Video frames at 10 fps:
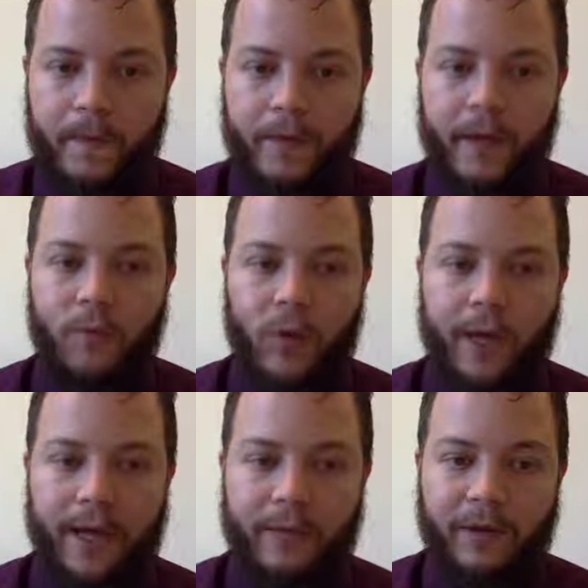right,
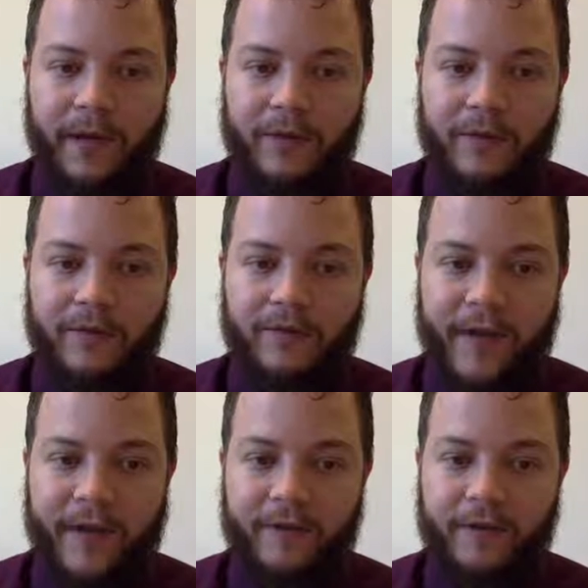while I'm less than
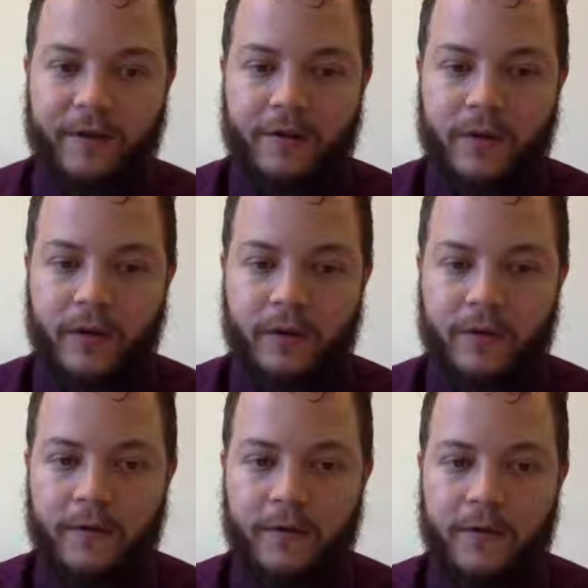5 in this
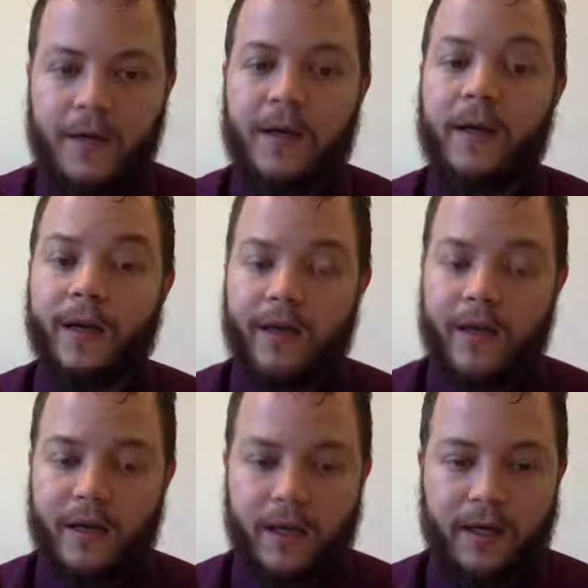sequence. And
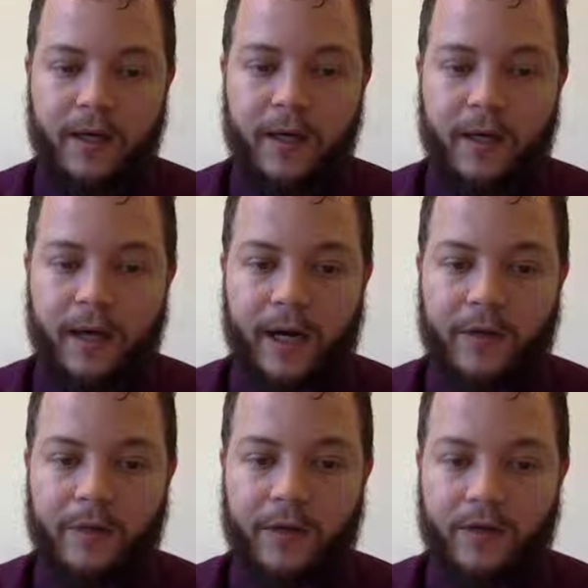then
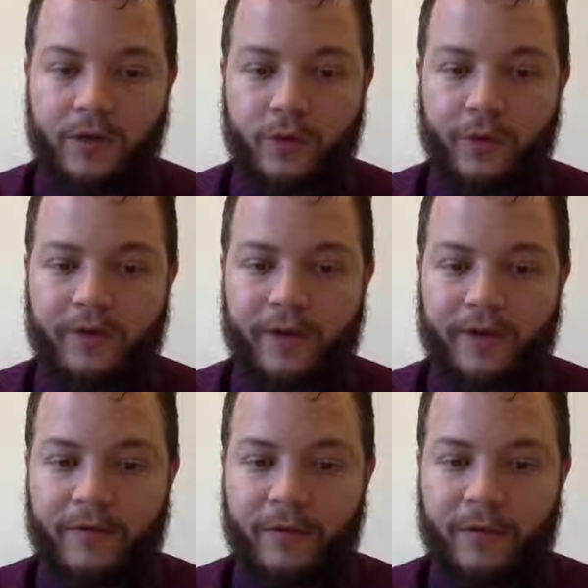I'd get
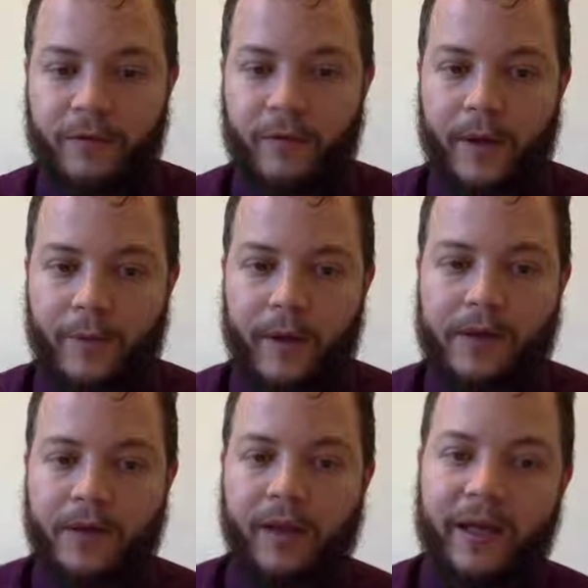2.533. I
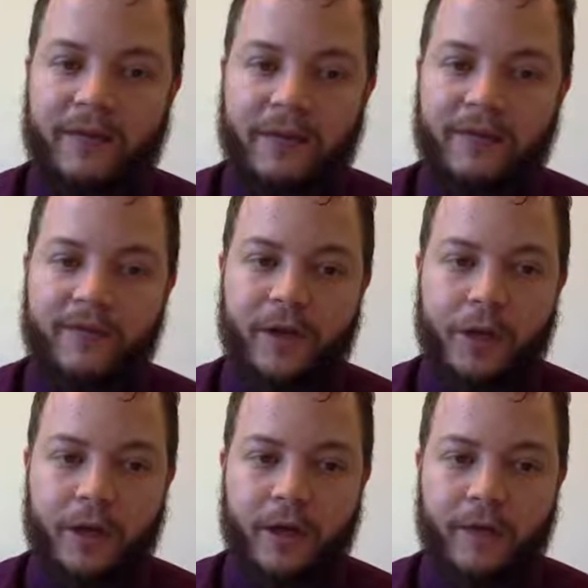basically get the
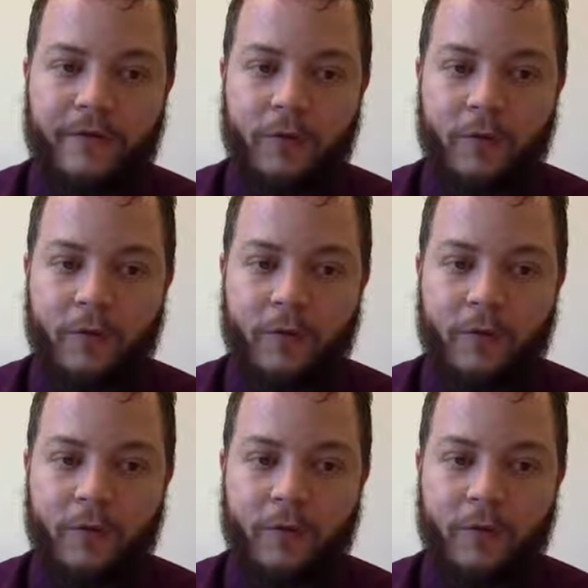division of the